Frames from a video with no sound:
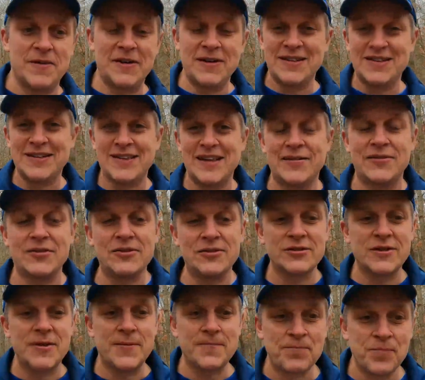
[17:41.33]
fitness
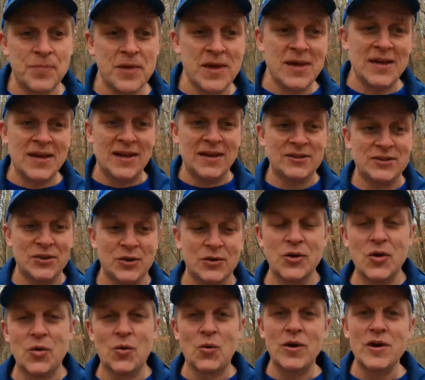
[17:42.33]
levels, and so
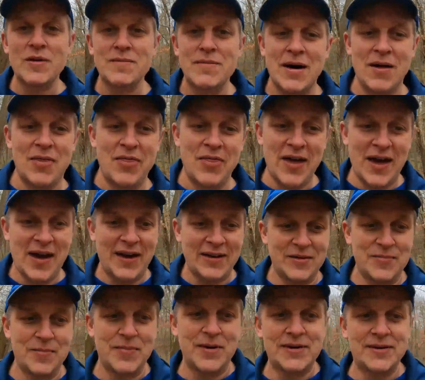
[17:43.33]
don't worry about that.
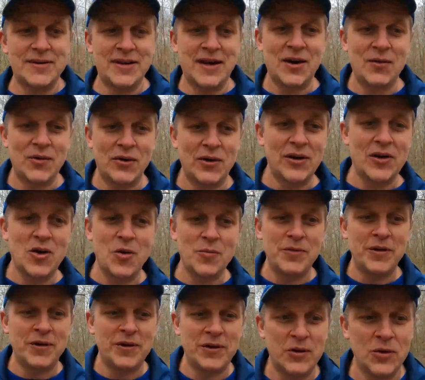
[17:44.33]
But I really hope
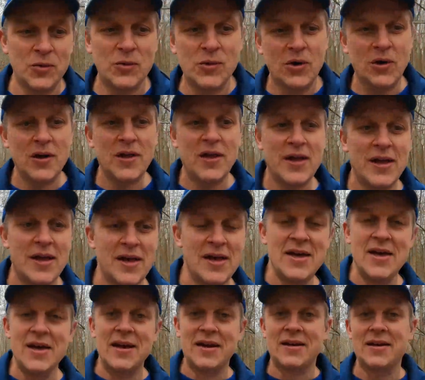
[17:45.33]
that you will
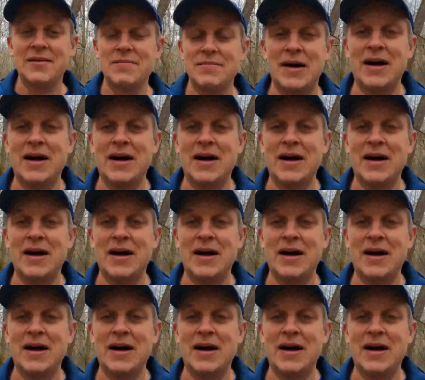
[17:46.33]
come